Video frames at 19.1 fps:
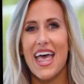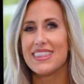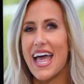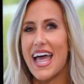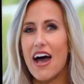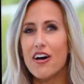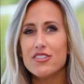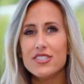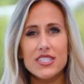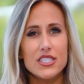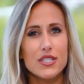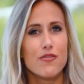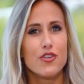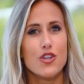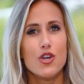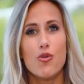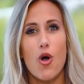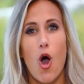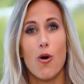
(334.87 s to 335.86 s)
Thousands of
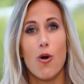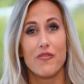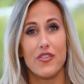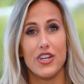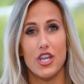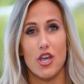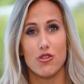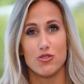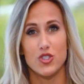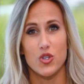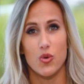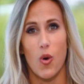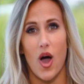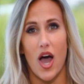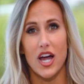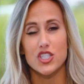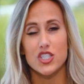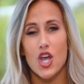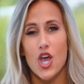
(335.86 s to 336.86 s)
new home videos to
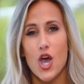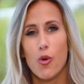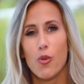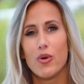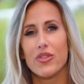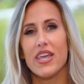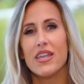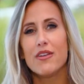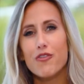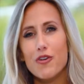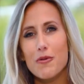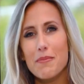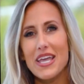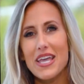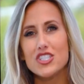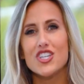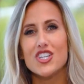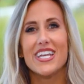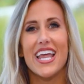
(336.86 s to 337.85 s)
watch with
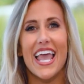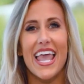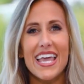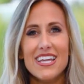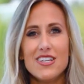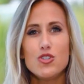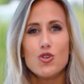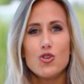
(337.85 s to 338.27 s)
information and